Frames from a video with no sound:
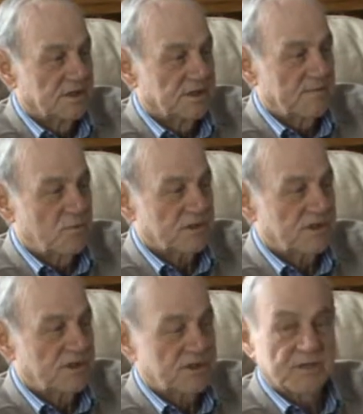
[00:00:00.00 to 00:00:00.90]
He said, what's
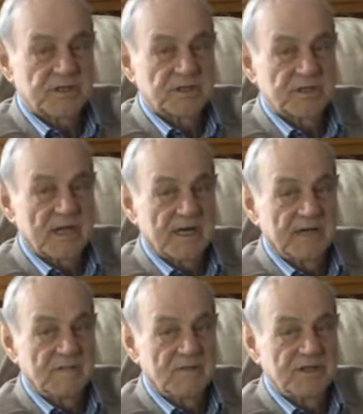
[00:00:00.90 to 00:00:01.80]
his Christian
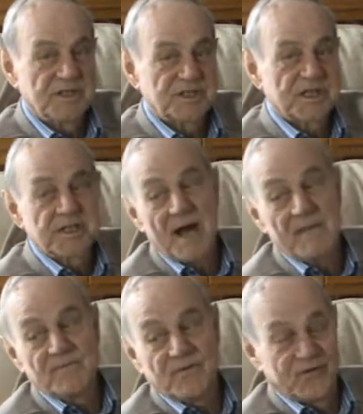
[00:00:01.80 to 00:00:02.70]
name? And he said,
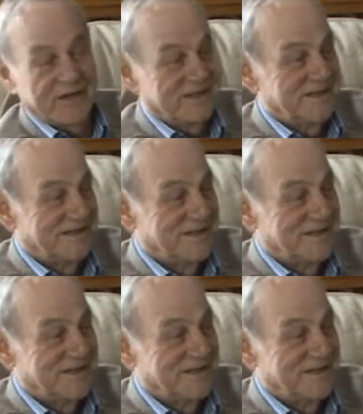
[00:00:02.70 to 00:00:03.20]
Humphrey.